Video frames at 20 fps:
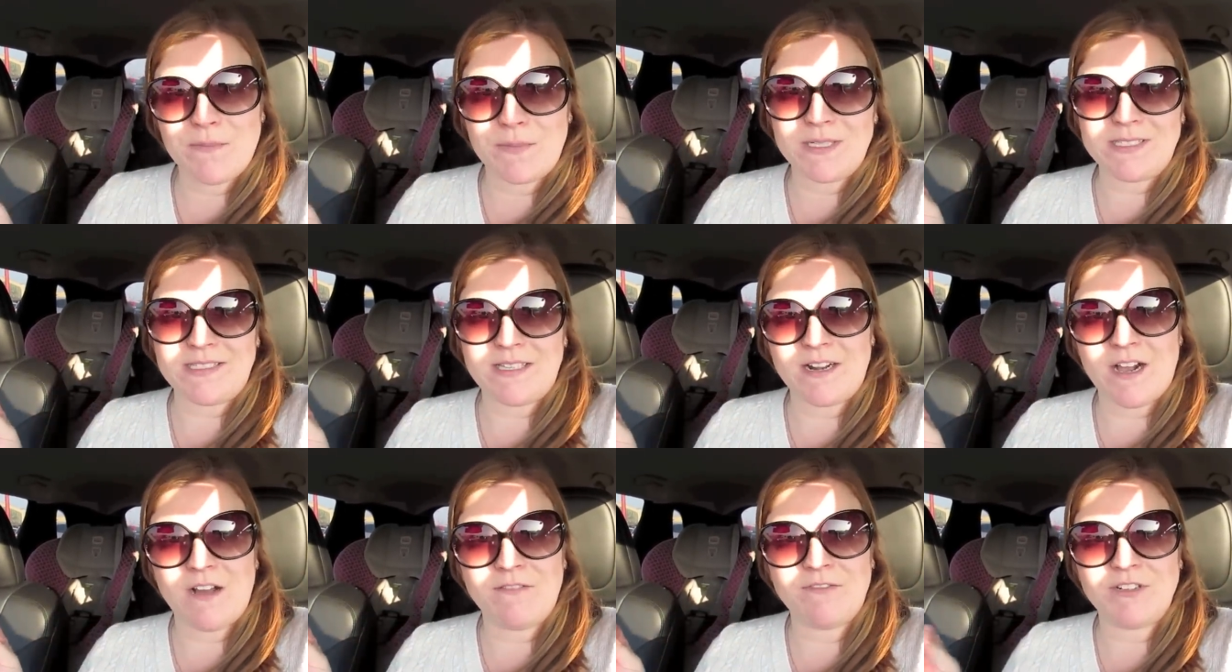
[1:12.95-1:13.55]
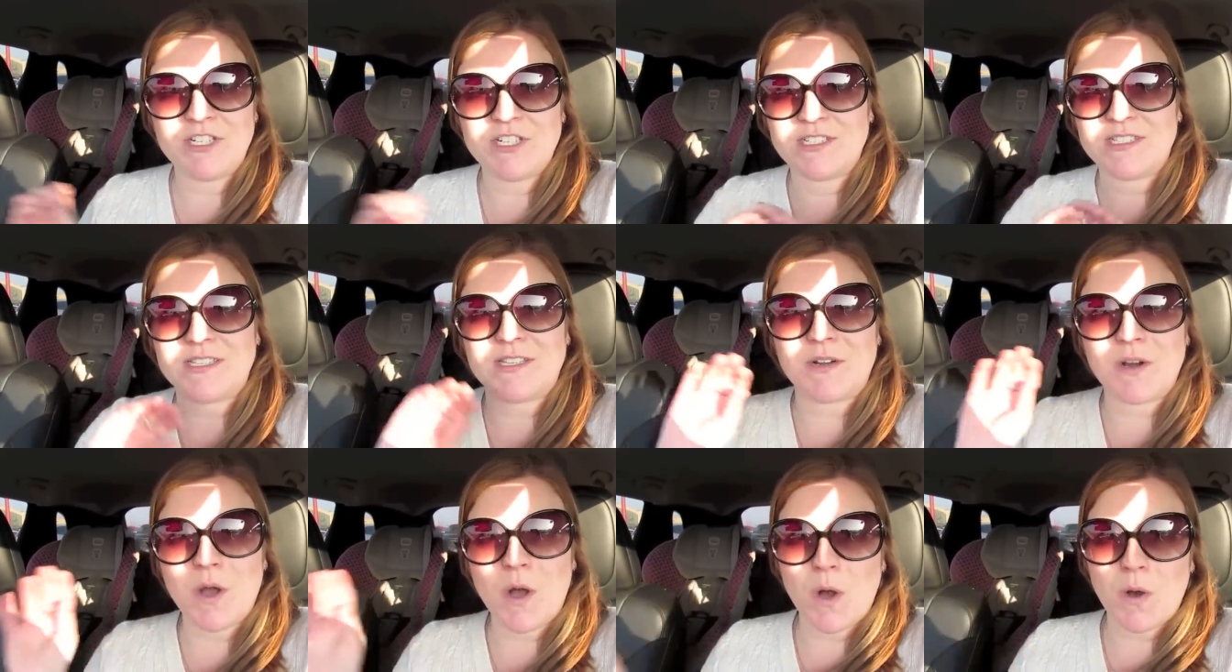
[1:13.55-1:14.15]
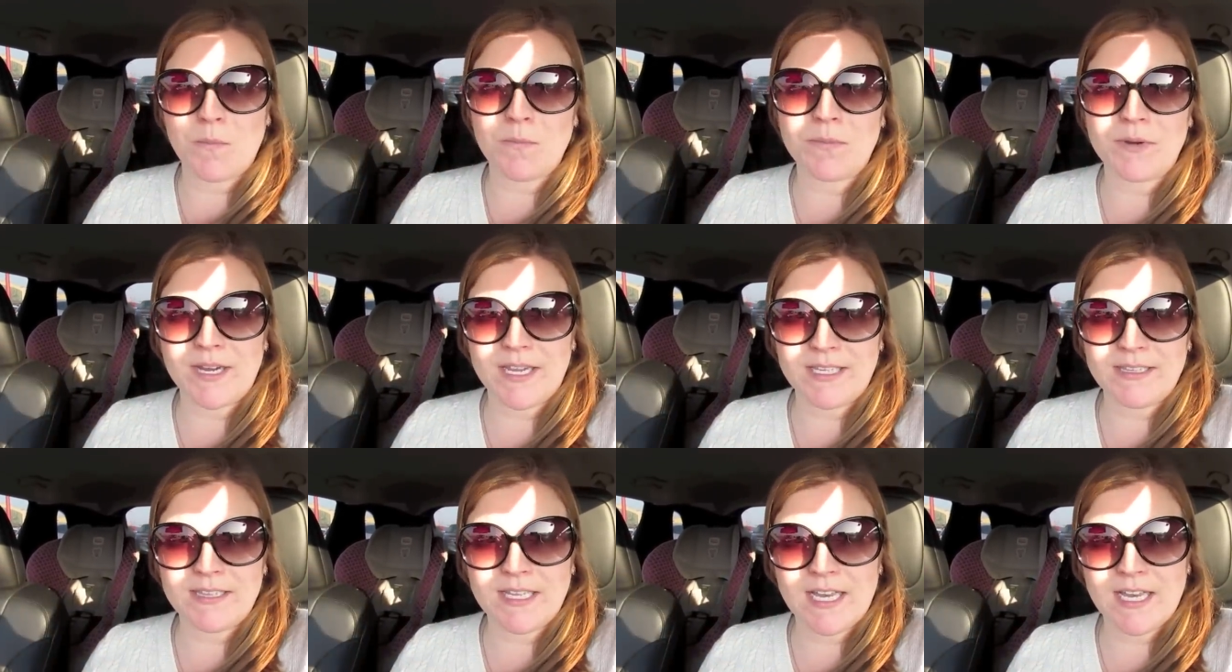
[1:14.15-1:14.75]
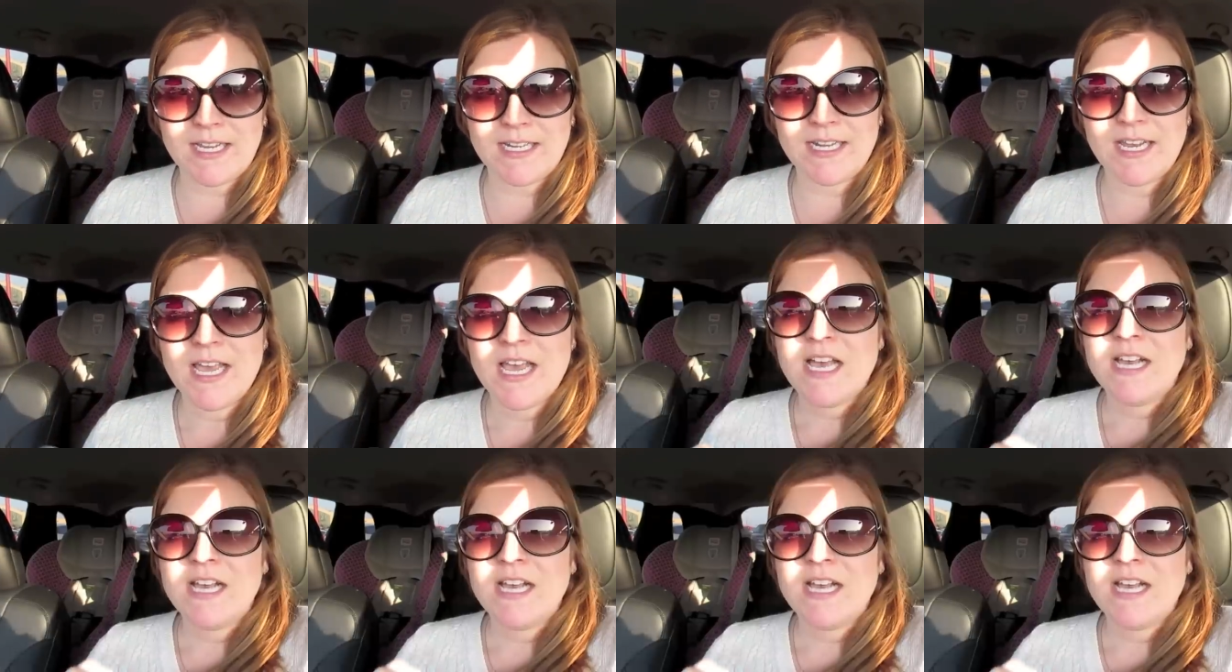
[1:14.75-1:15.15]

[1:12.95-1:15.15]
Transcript: percent off, which is their home brand line.